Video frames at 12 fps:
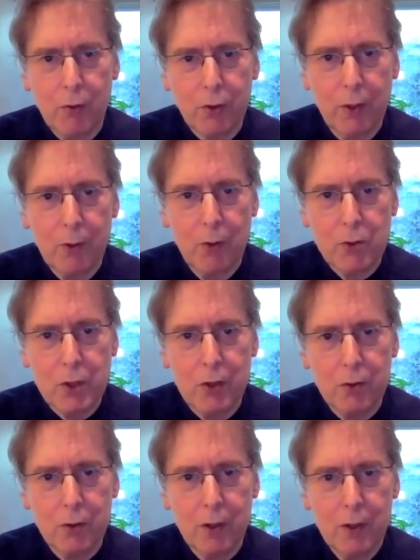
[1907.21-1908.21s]
thumb goes
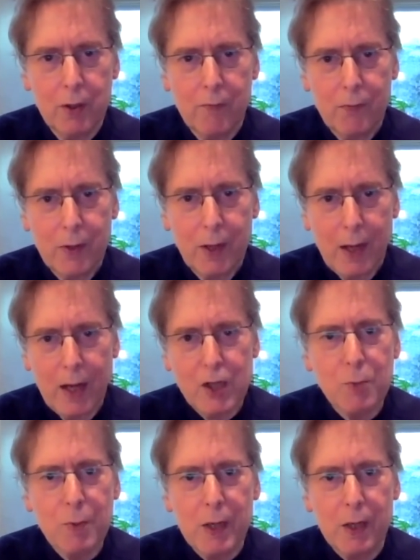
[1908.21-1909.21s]
under at
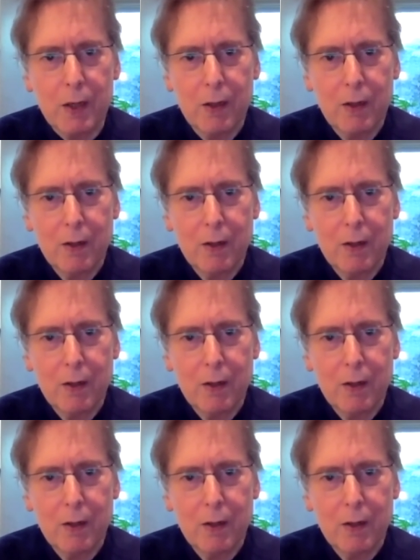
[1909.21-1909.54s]
speed.